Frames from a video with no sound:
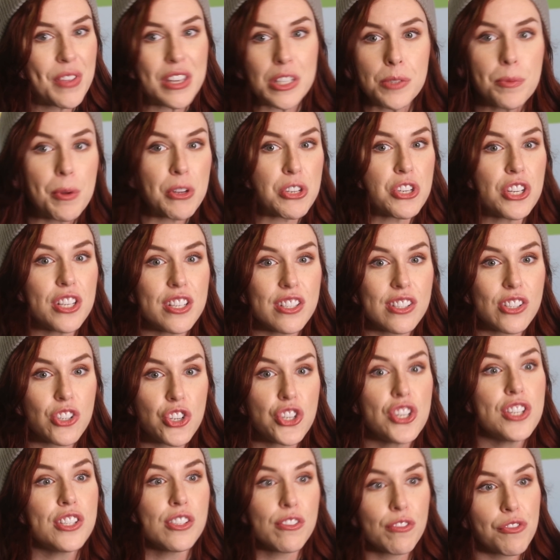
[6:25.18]
as much
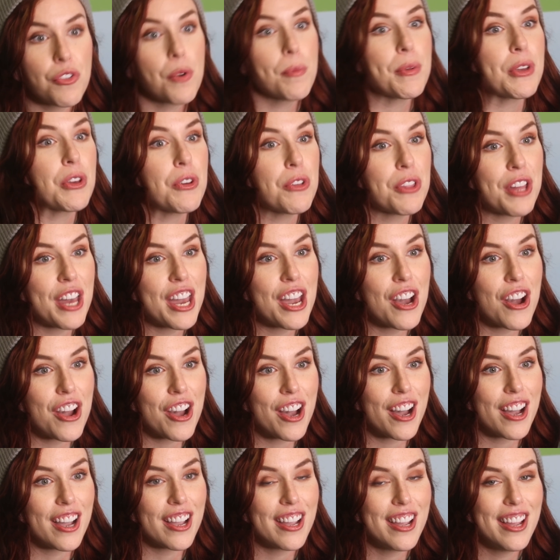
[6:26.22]
as she's informing who they
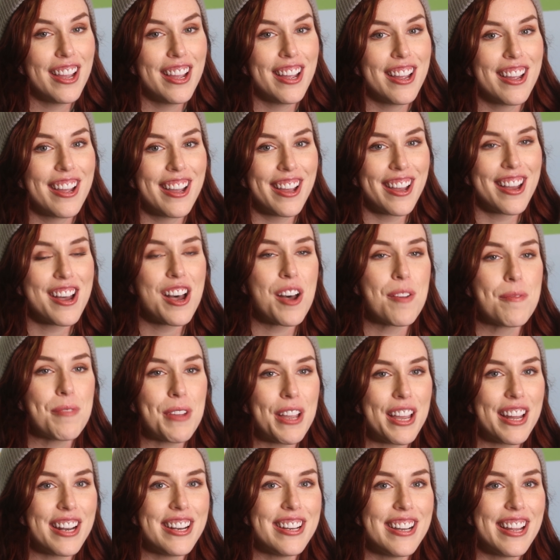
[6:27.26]
are.
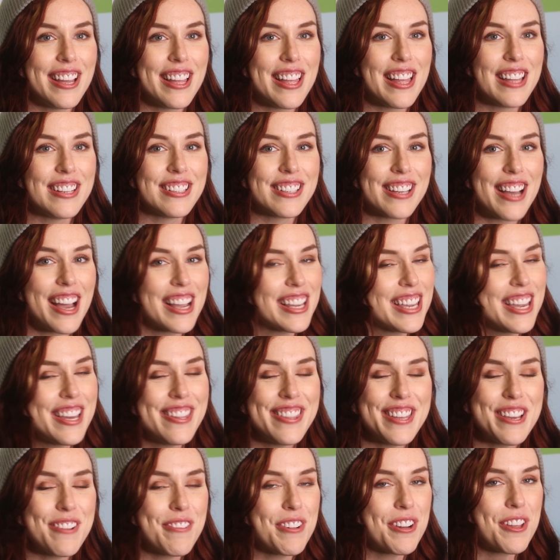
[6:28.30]
And I
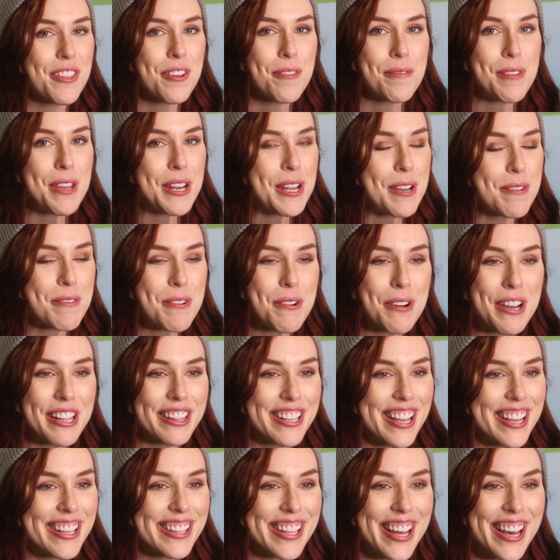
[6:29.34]
can't think of another medium
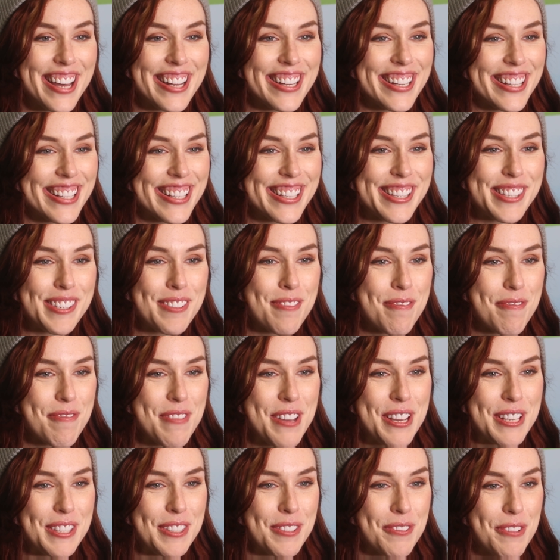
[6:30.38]
quite like that.
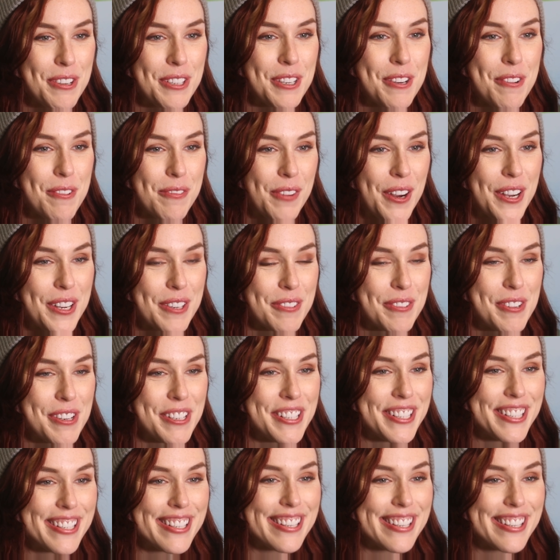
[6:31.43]
It's really remarkable.